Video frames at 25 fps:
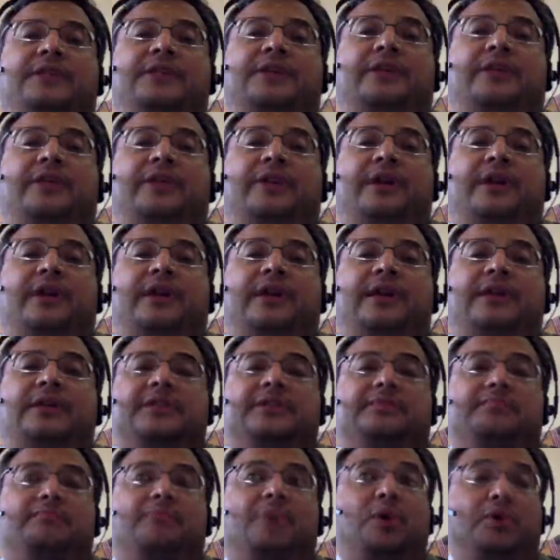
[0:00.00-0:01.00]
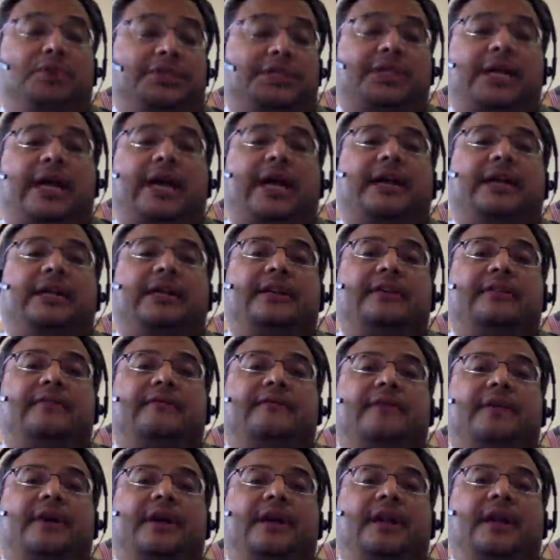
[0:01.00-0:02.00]
area is most
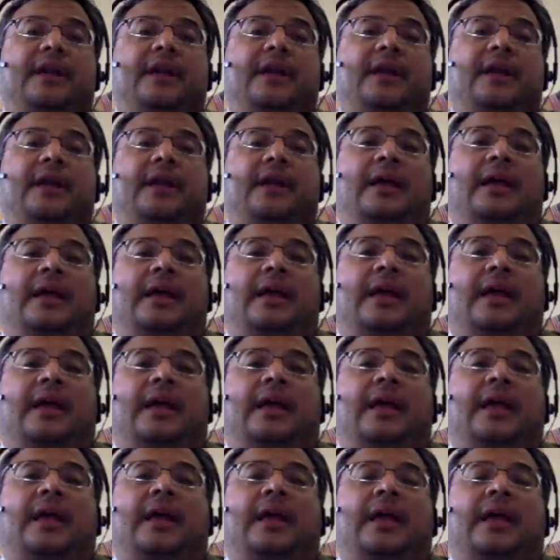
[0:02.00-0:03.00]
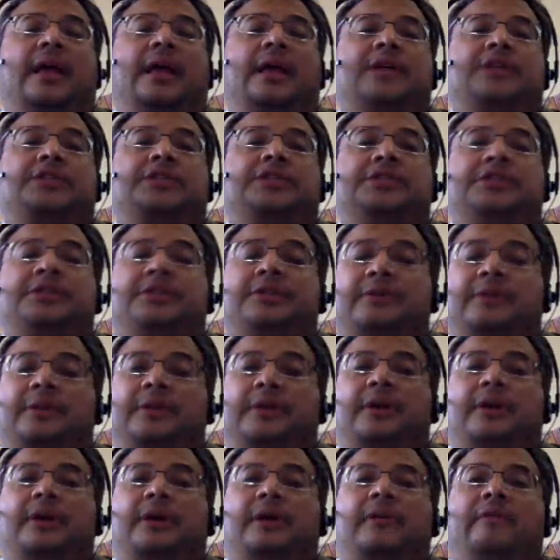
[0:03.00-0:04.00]
active, right? And sure
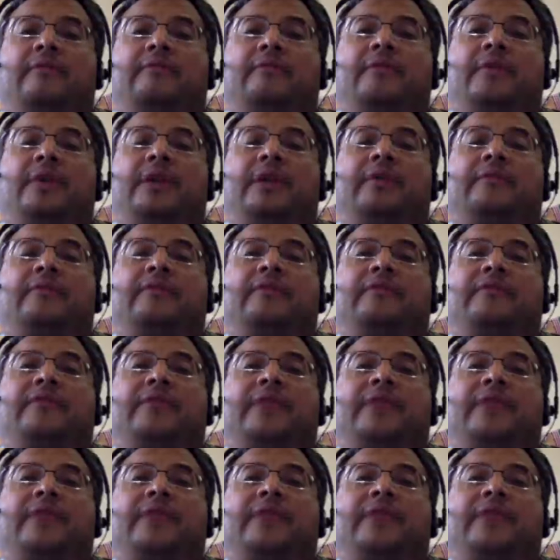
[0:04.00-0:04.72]
enough, whenever for